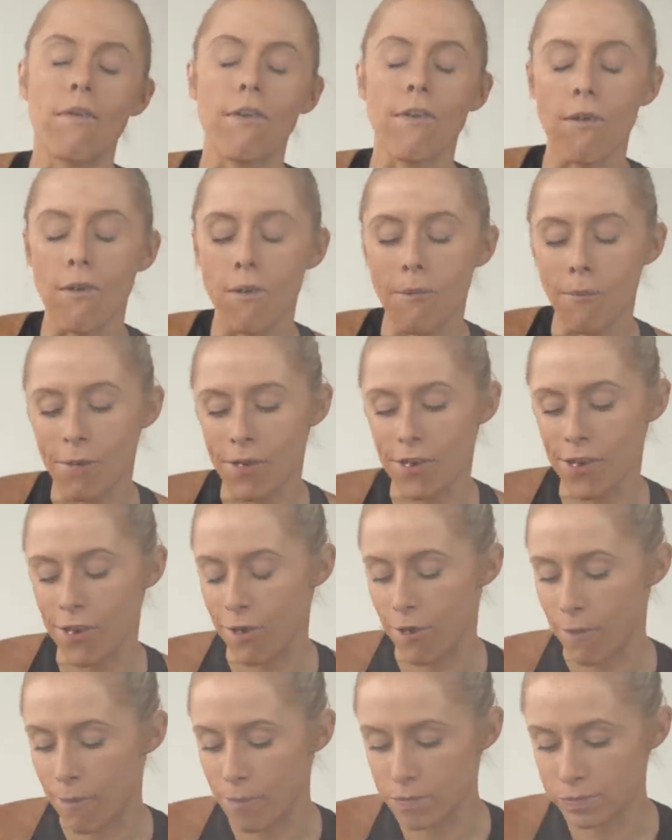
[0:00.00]
Oh my
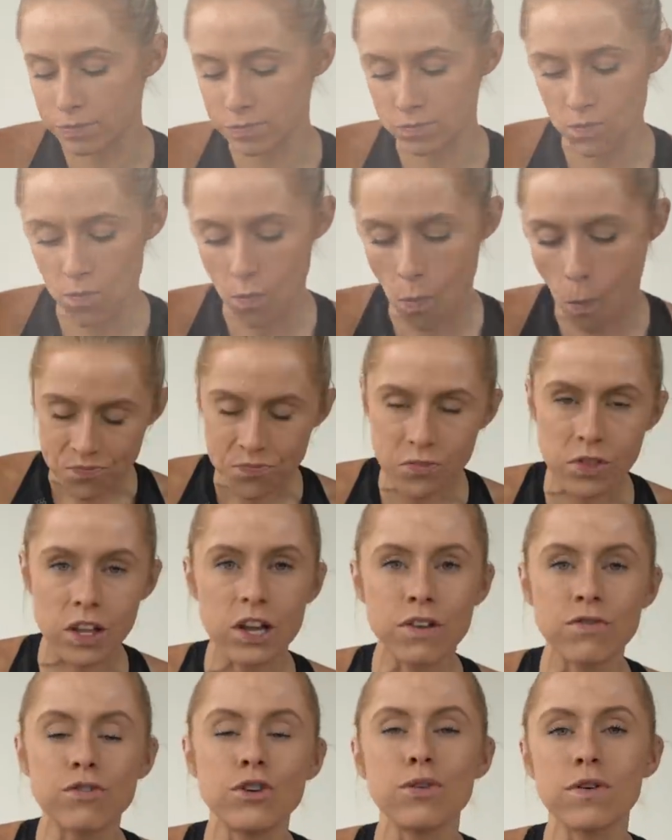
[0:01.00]
god.
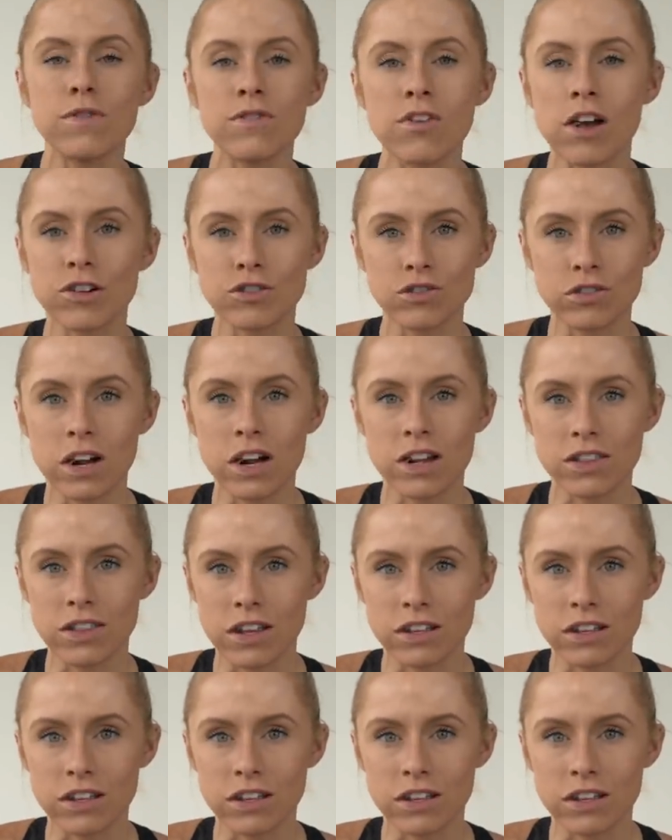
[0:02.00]
If you have not tried